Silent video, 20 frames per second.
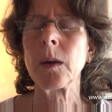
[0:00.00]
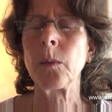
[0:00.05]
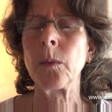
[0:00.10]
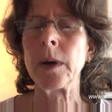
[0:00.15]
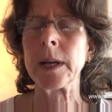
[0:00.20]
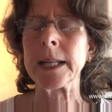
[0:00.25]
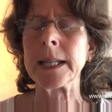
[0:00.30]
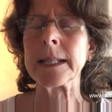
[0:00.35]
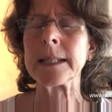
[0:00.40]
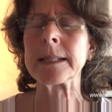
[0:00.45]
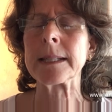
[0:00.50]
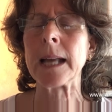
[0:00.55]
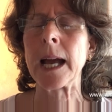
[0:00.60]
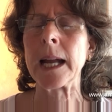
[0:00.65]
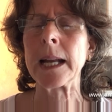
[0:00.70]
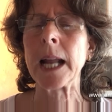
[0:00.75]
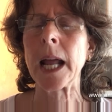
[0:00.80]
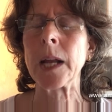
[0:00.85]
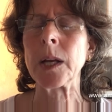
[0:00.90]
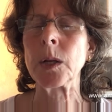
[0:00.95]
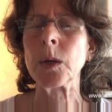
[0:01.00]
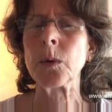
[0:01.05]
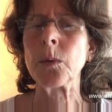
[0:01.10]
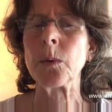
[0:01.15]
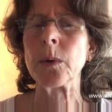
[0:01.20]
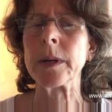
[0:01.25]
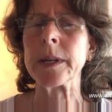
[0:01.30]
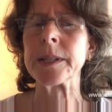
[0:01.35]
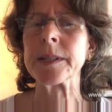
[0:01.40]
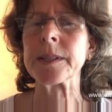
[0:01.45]
what inside I knew
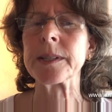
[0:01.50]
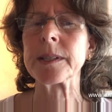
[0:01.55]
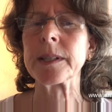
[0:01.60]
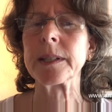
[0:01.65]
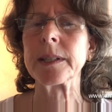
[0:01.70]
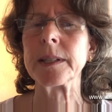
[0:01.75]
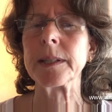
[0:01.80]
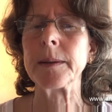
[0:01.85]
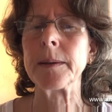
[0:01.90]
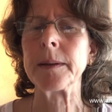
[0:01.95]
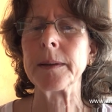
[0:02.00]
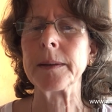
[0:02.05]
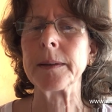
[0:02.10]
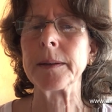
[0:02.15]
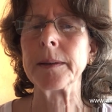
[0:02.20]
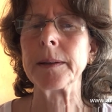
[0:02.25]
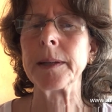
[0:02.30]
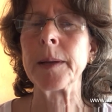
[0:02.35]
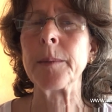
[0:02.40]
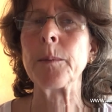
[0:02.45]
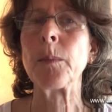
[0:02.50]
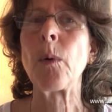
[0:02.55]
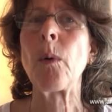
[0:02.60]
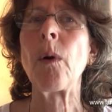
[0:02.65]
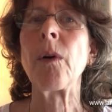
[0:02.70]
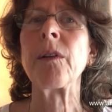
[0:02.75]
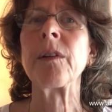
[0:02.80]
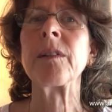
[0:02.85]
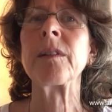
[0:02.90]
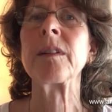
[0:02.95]
was
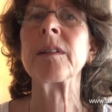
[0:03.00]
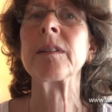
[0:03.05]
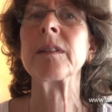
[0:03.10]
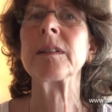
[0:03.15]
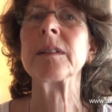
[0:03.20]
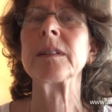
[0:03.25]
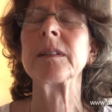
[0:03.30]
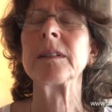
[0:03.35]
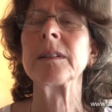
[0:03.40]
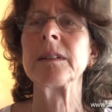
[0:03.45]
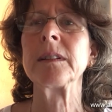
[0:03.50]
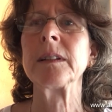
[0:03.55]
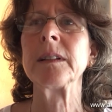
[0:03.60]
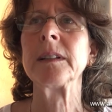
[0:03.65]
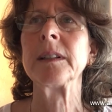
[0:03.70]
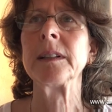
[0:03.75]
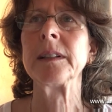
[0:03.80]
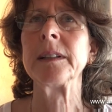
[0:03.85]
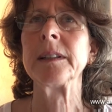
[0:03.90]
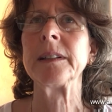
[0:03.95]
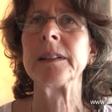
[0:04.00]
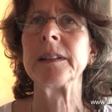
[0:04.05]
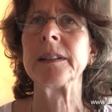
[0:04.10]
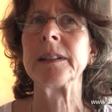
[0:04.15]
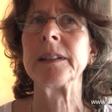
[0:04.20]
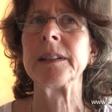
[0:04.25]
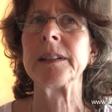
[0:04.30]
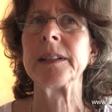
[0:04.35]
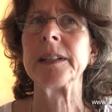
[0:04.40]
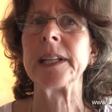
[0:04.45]
important
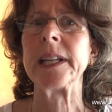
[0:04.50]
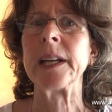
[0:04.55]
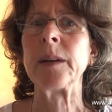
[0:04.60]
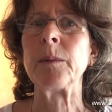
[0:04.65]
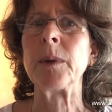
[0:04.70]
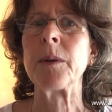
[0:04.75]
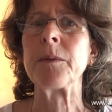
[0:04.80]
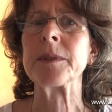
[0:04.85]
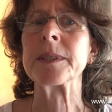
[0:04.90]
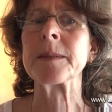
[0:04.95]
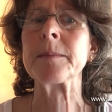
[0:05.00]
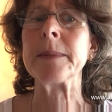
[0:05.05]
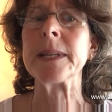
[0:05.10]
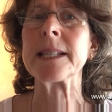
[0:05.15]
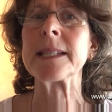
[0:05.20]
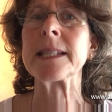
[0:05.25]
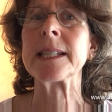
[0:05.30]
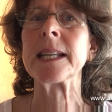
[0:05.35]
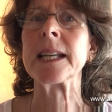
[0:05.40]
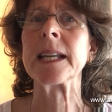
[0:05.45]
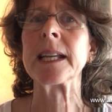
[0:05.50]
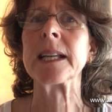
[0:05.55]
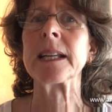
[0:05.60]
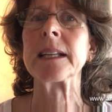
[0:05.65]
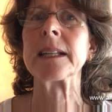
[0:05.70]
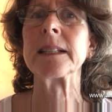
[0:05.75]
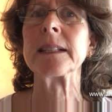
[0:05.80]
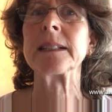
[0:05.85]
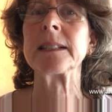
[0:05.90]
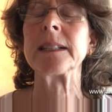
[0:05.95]
and what was missing,